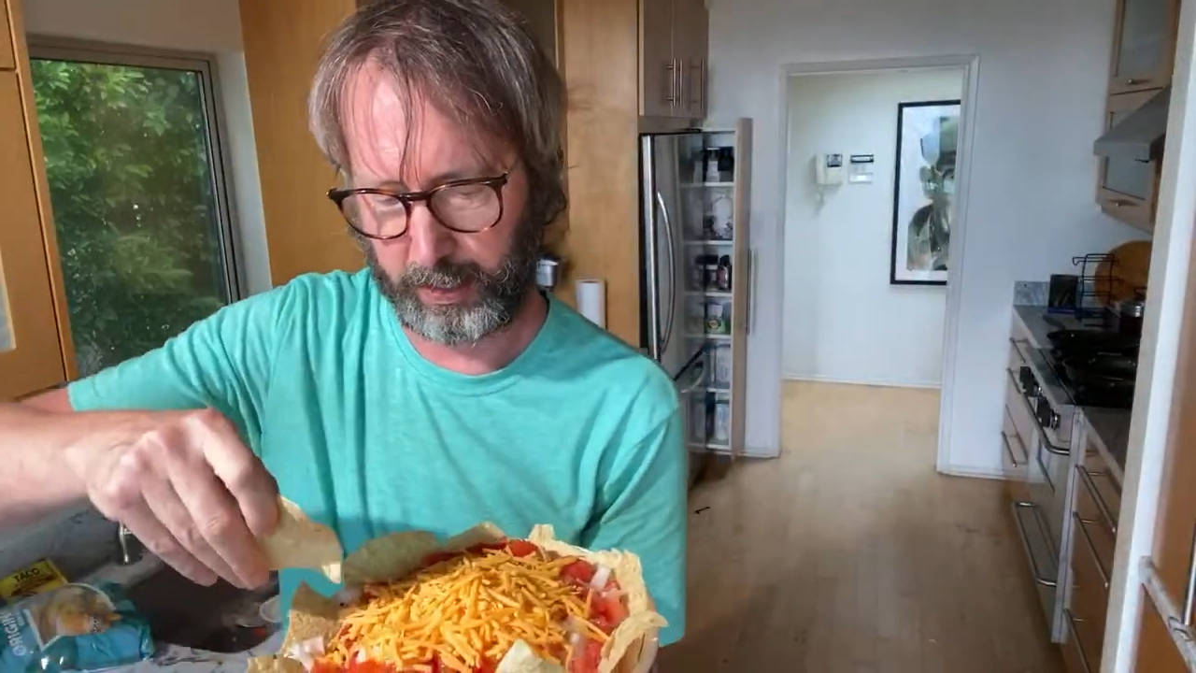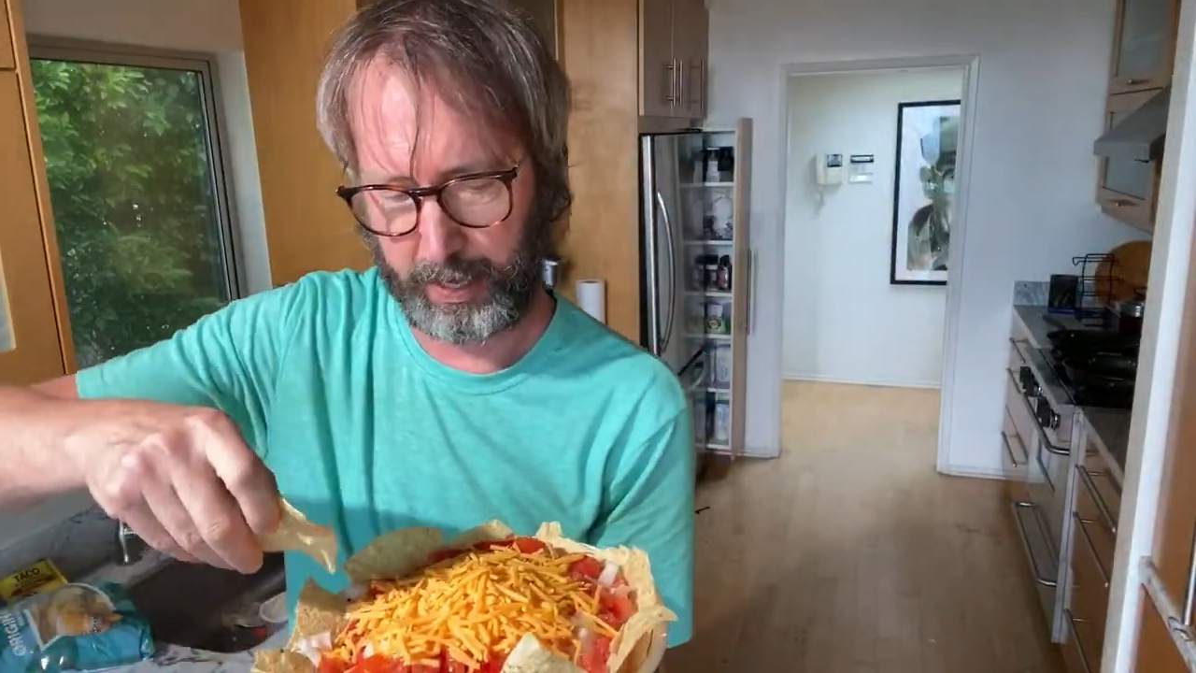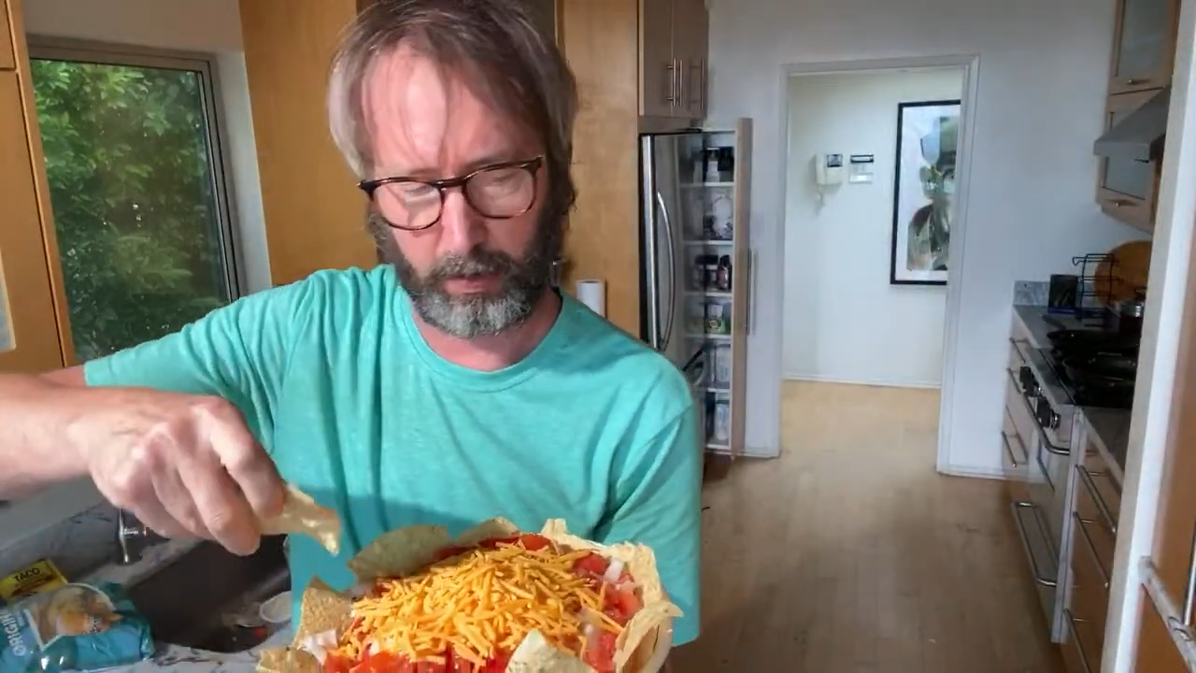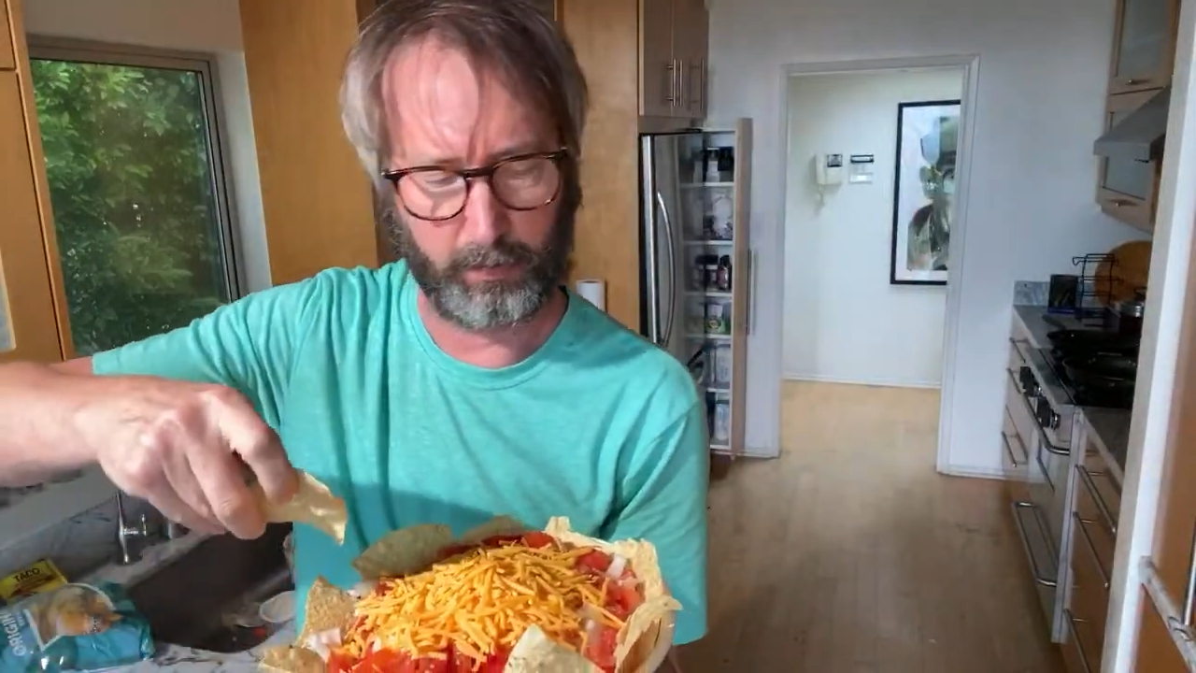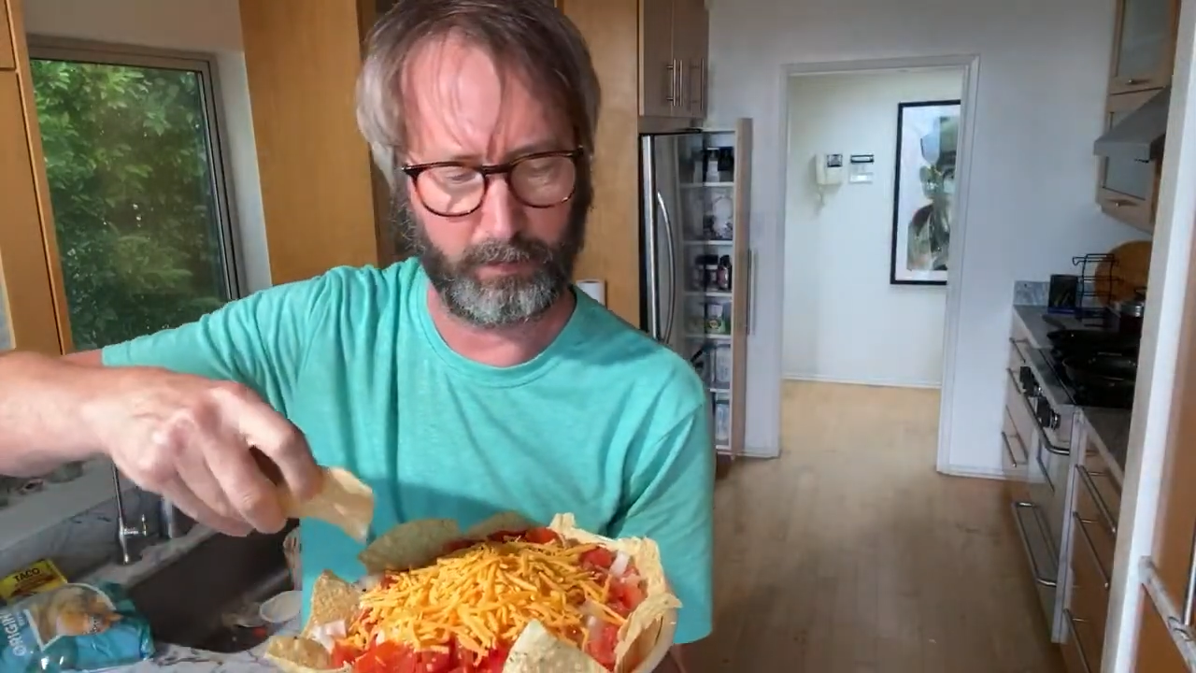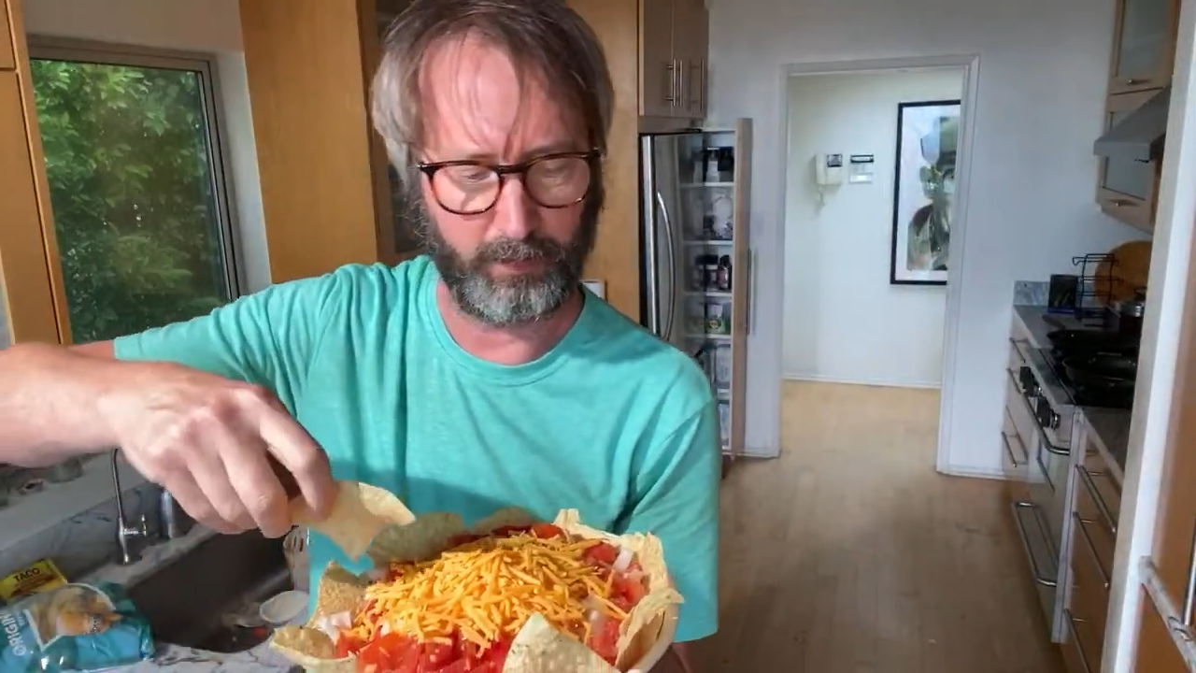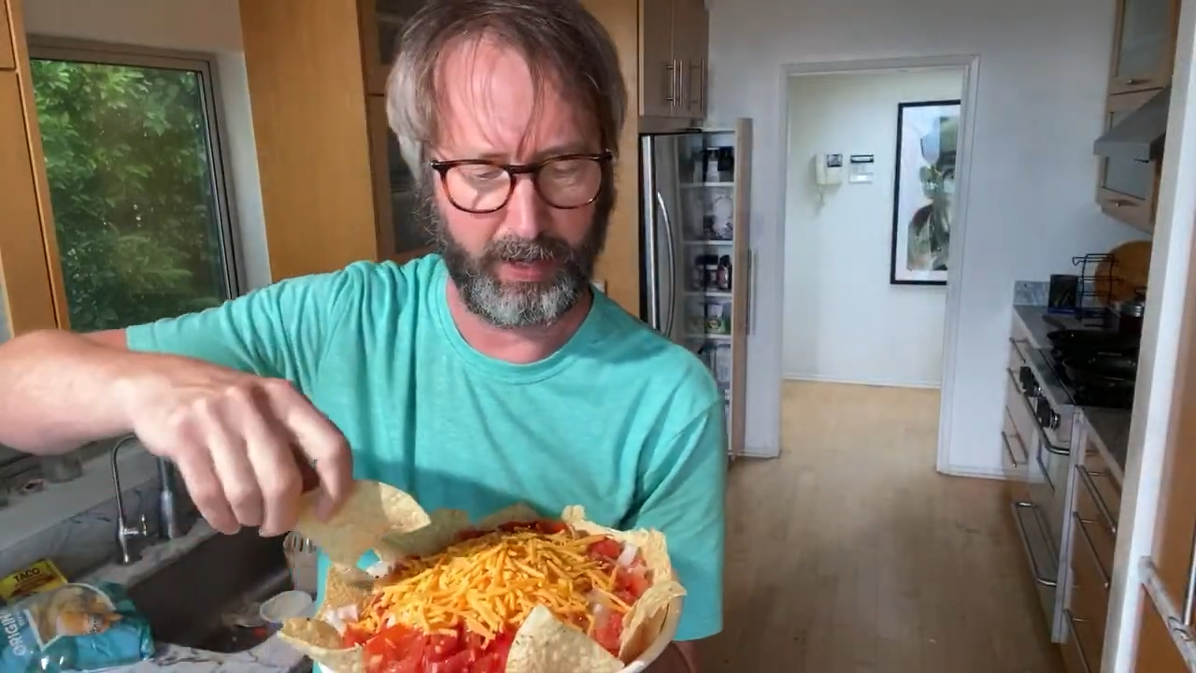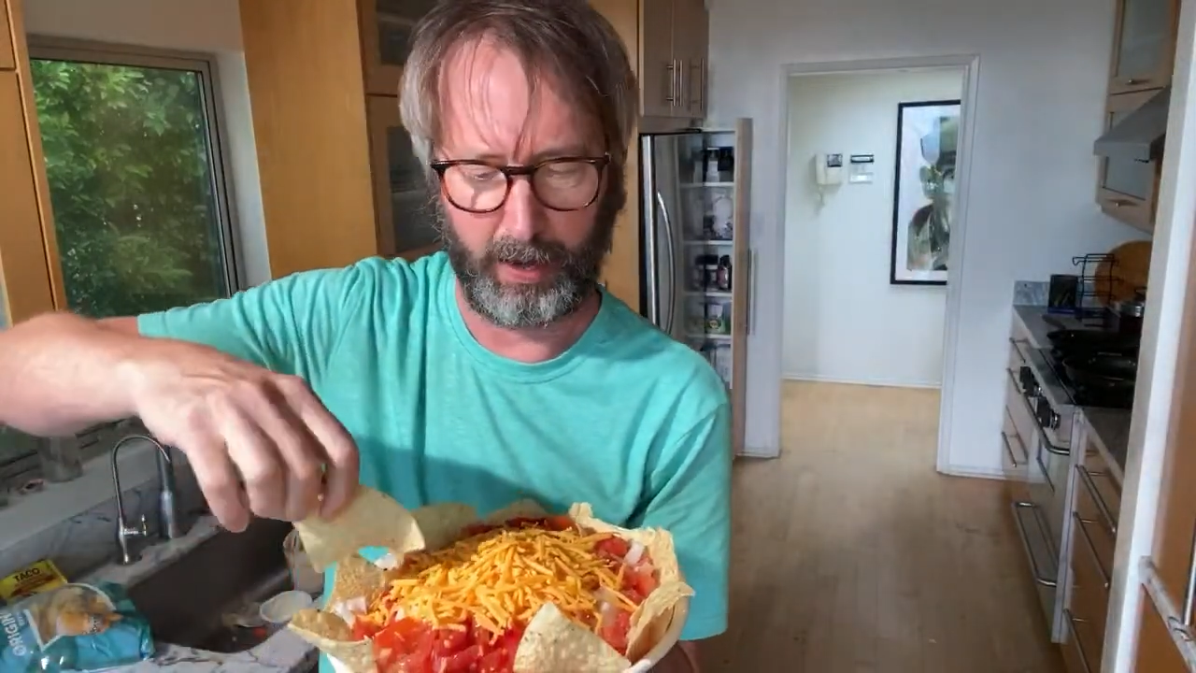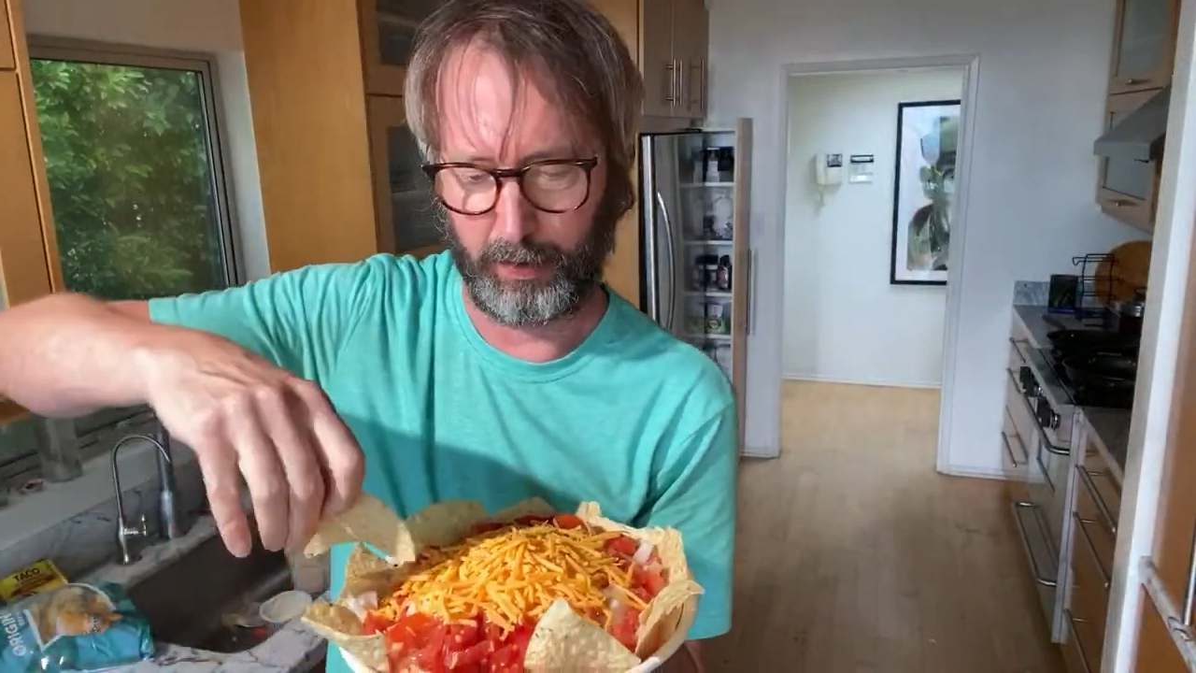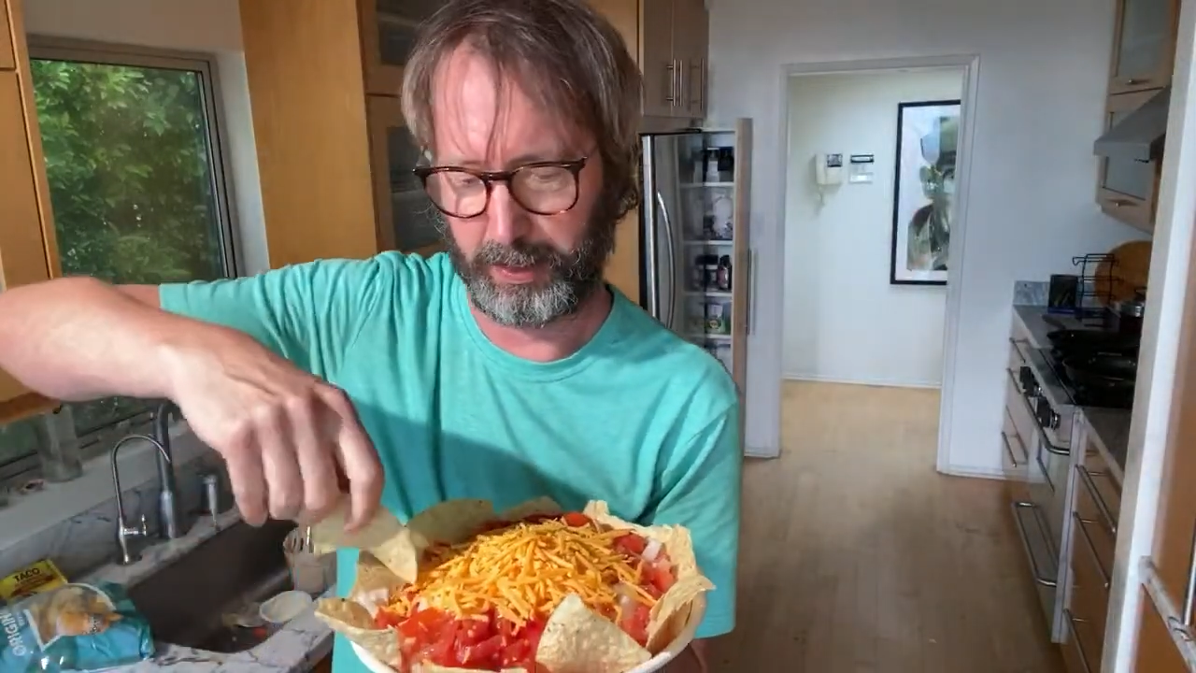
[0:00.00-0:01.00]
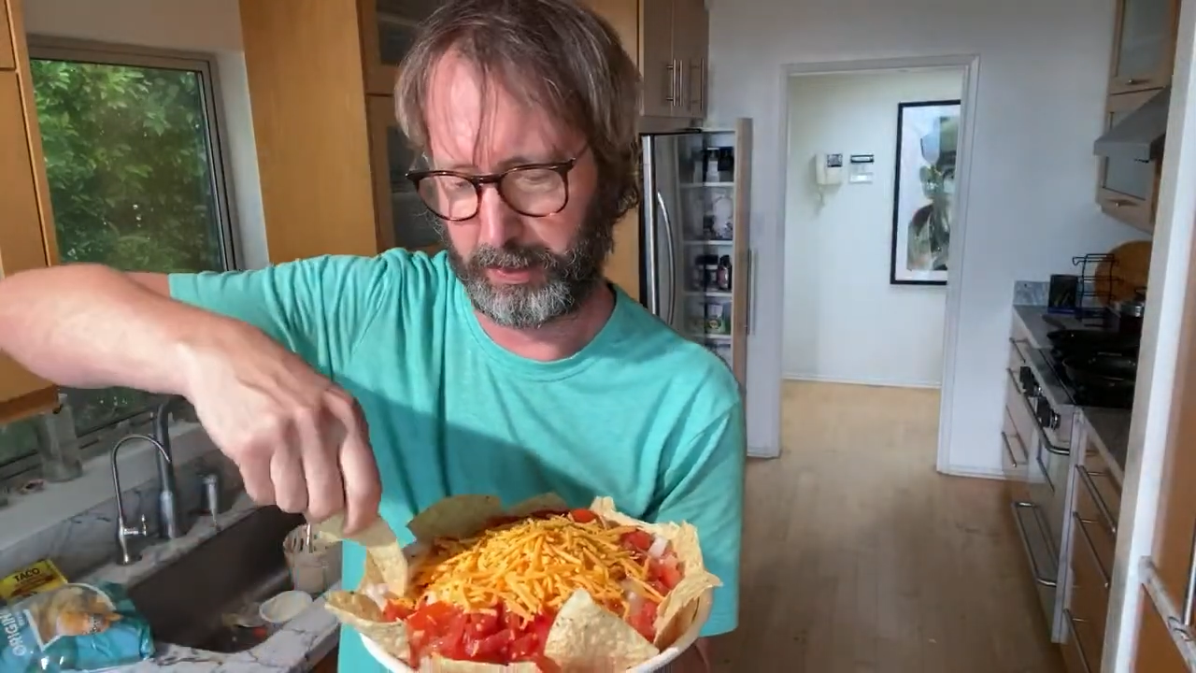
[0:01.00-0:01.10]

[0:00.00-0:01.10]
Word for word: how, how it,